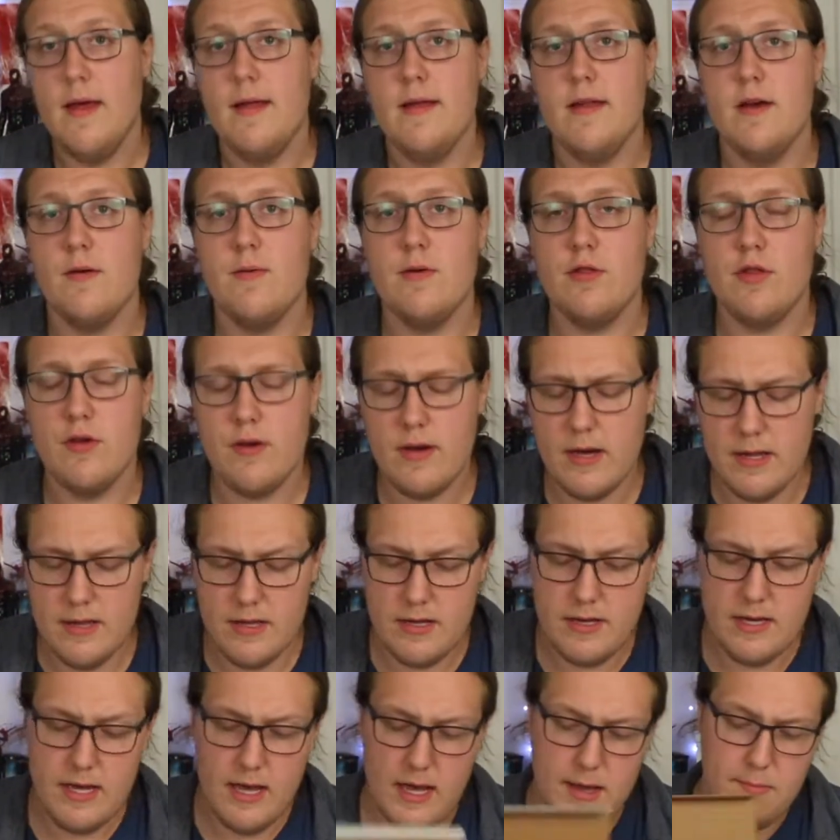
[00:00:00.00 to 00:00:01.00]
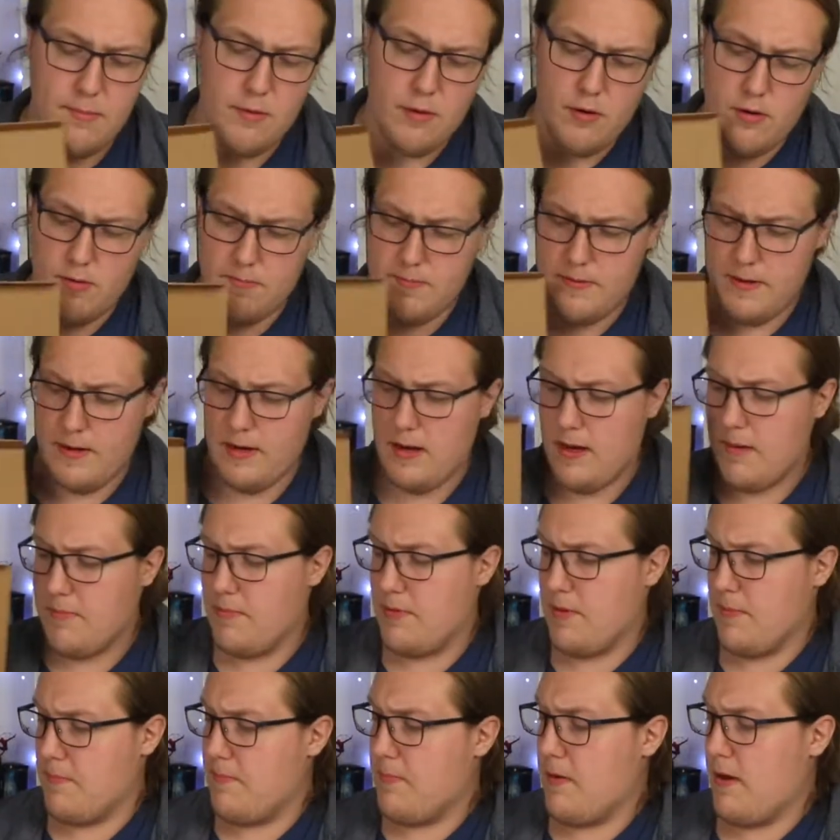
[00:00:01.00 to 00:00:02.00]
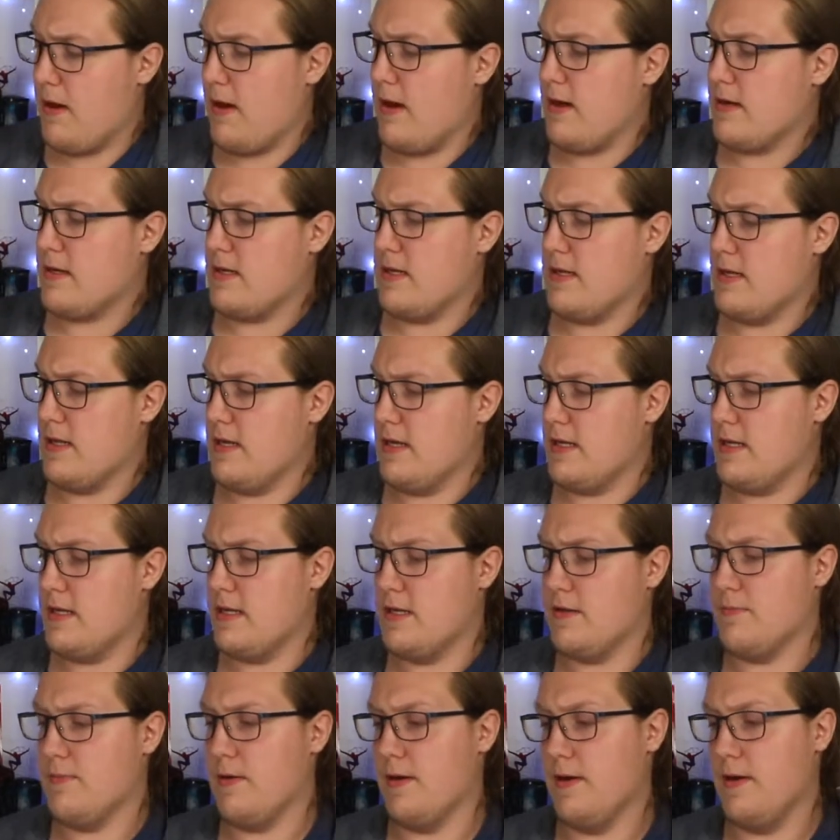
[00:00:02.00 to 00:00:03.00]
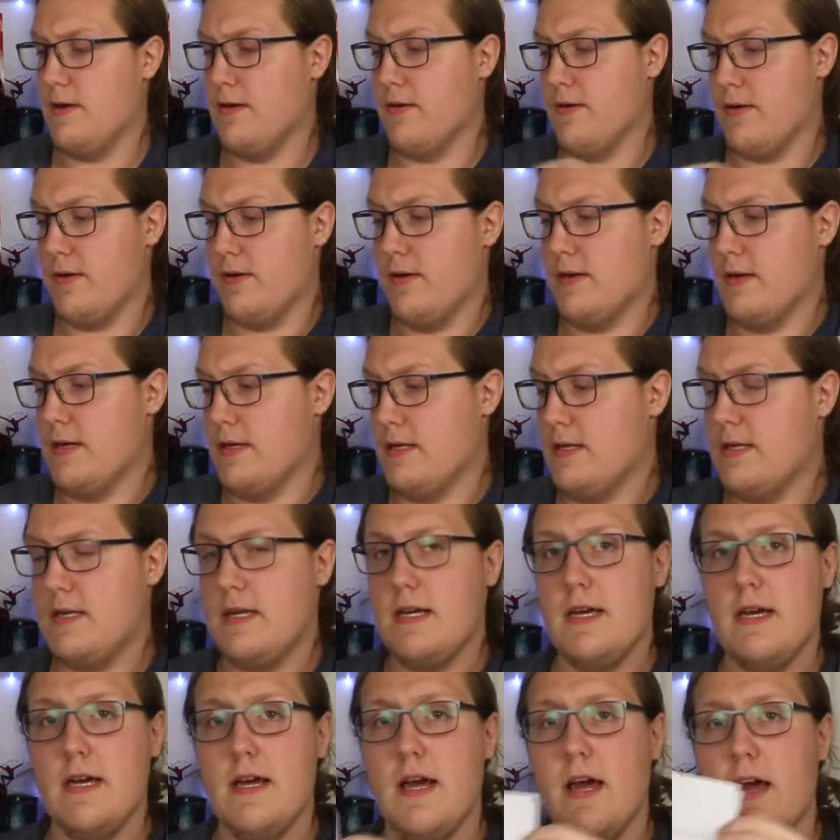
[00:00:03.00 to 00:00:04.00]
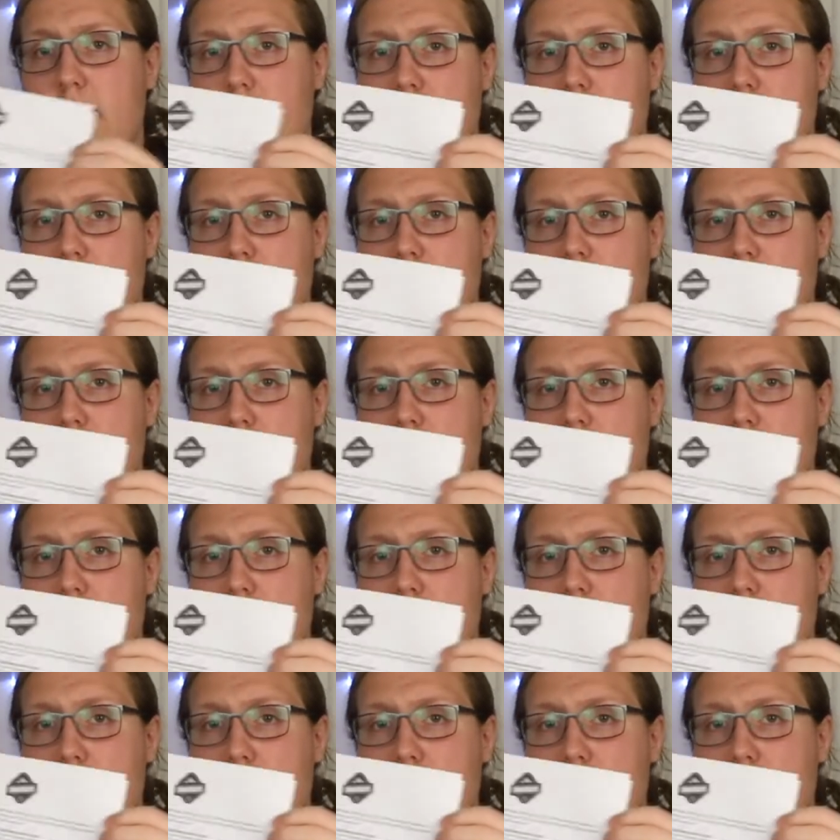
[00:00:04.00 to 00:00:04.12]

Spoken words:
Now once you got the tape, open up the box, this is what you're going to see.